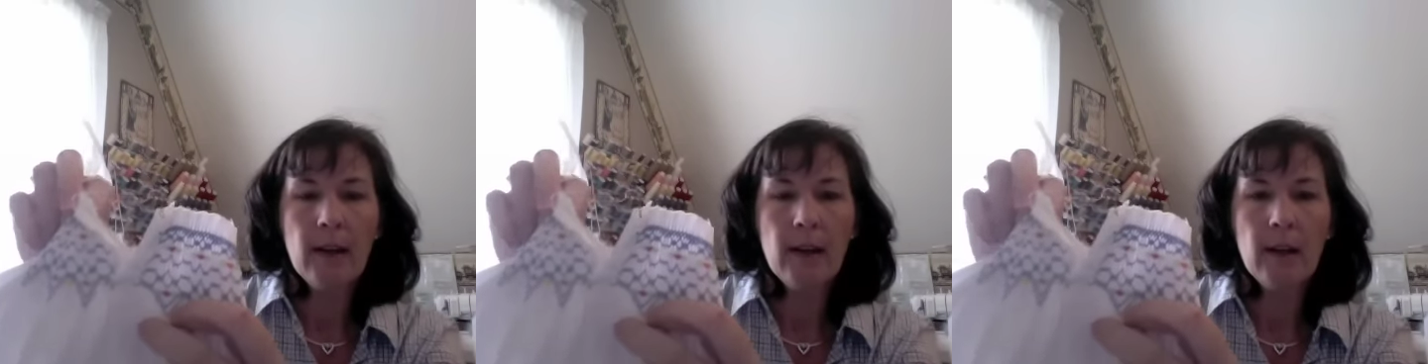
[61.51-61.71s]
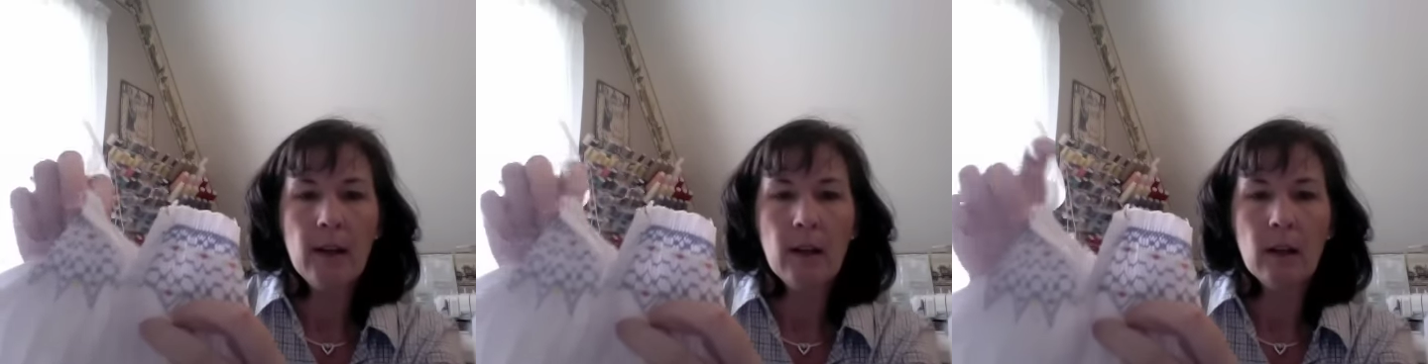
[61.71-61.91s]

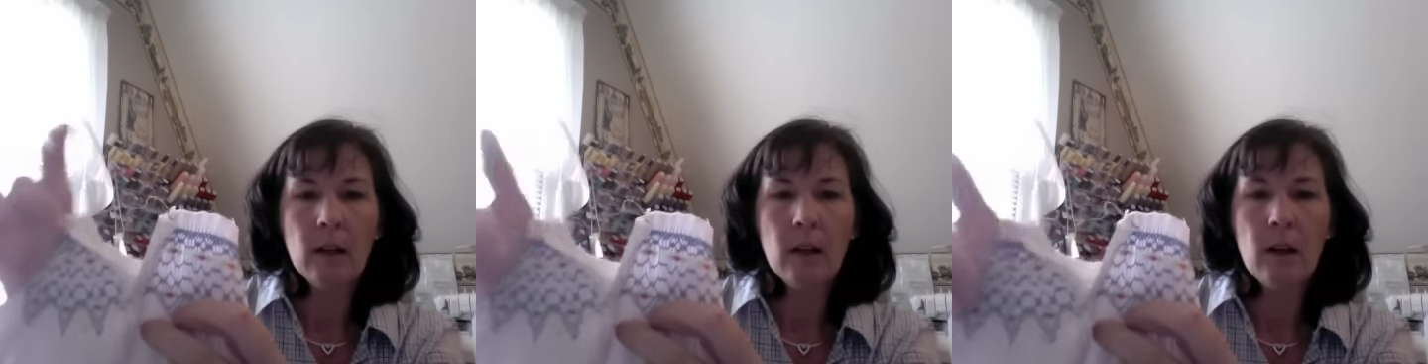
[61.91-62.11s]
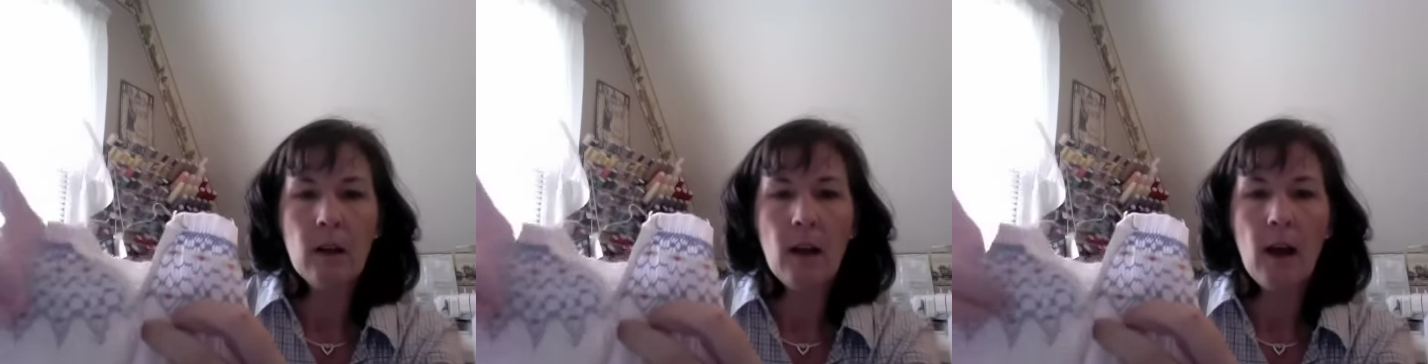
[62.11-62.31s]
in,
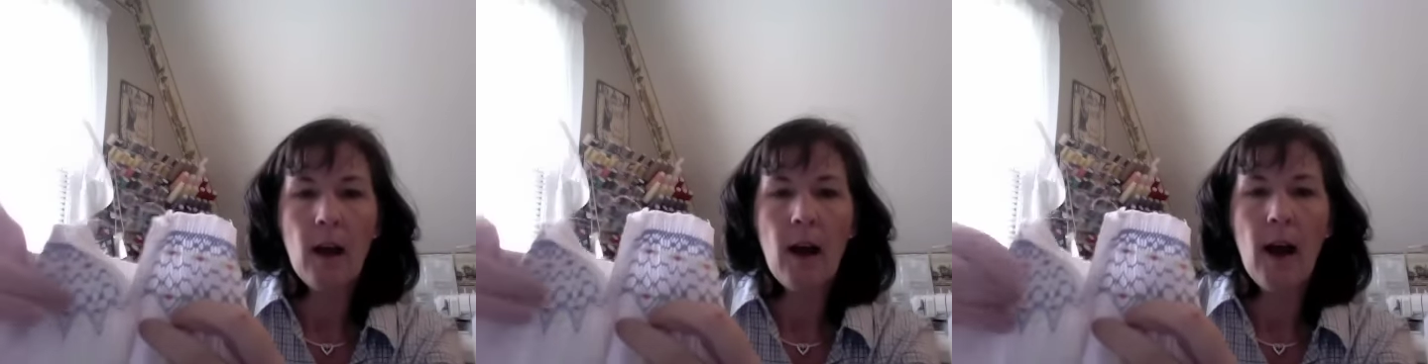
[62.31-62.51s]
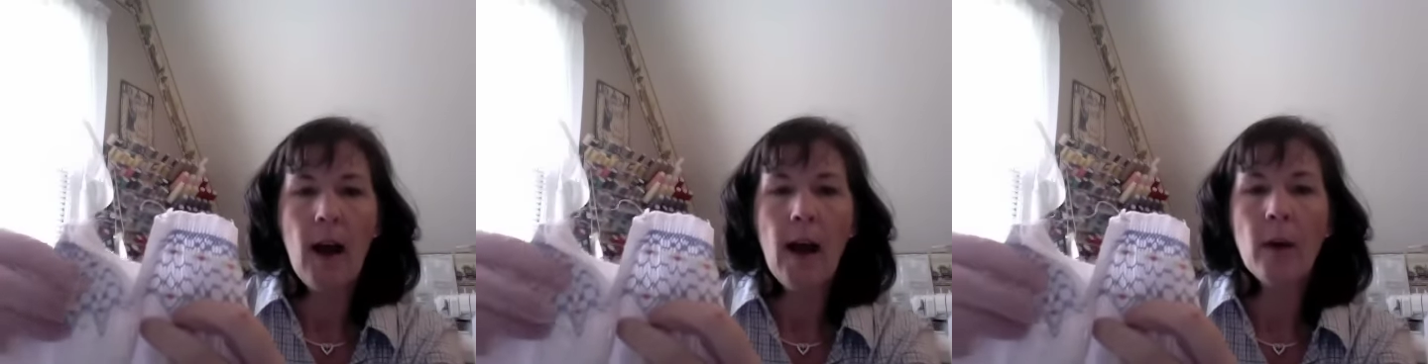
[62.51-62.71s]

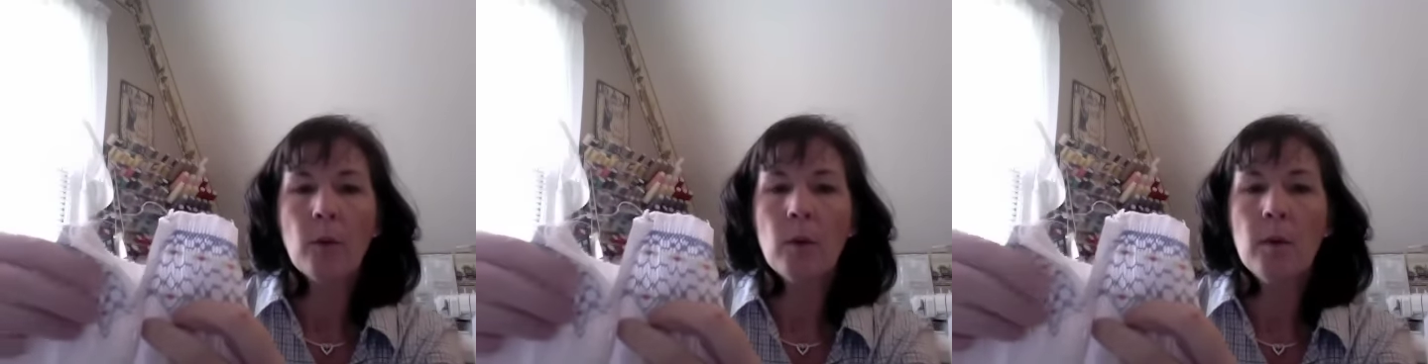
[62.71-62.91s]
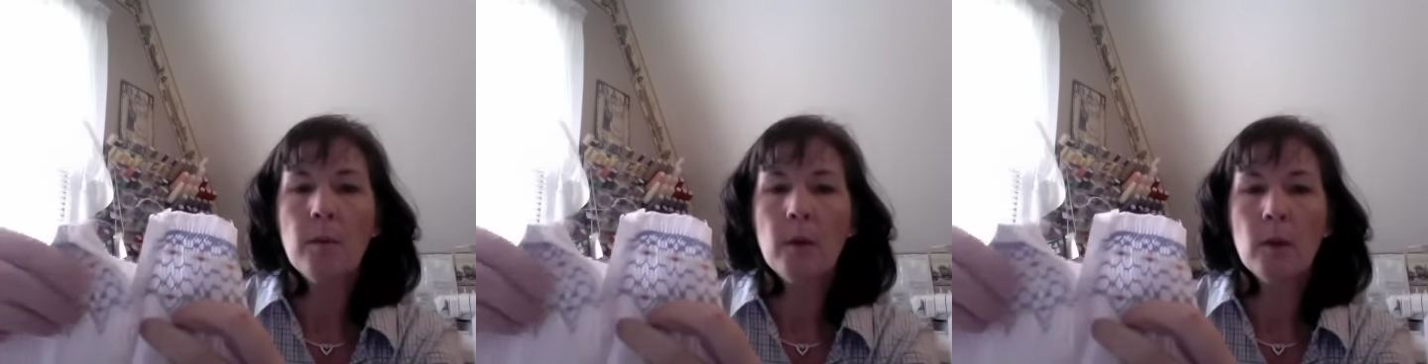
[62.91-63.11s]
I
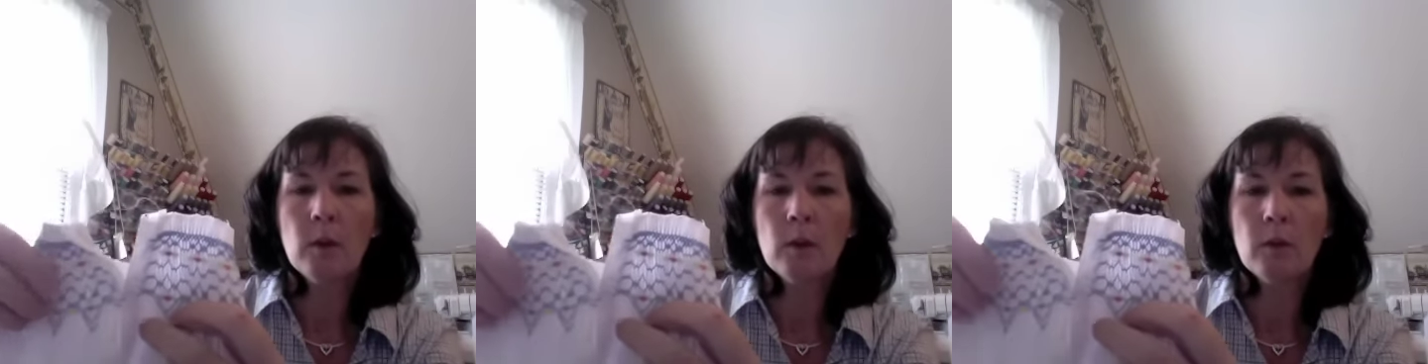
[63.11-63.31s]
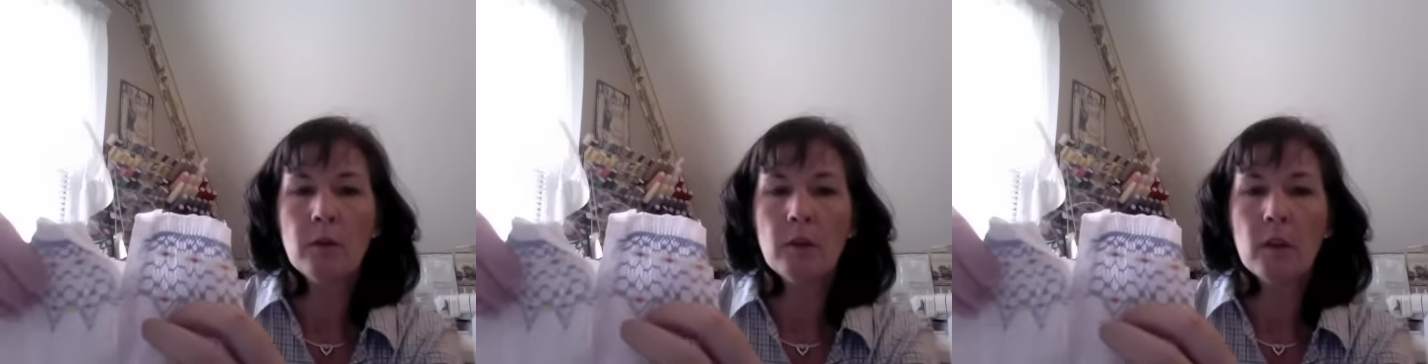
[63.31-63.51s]

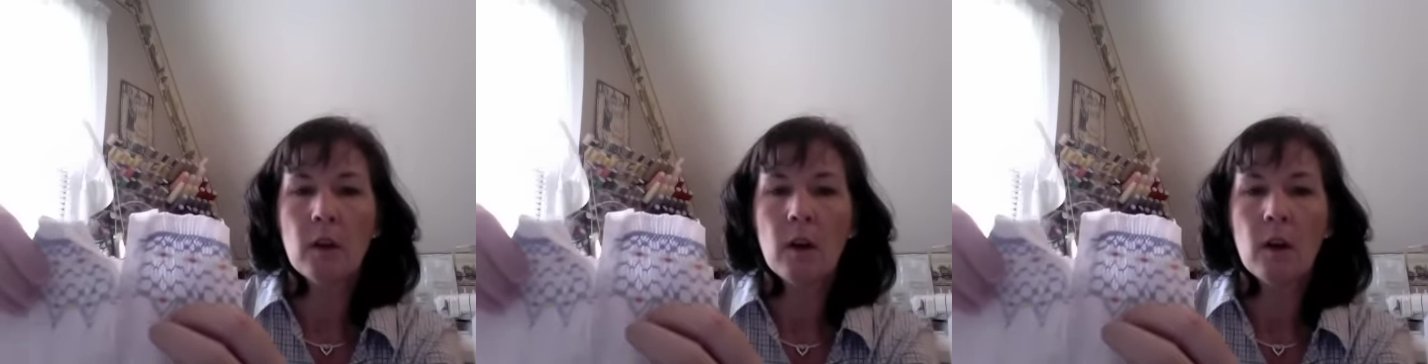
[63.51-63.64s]
removed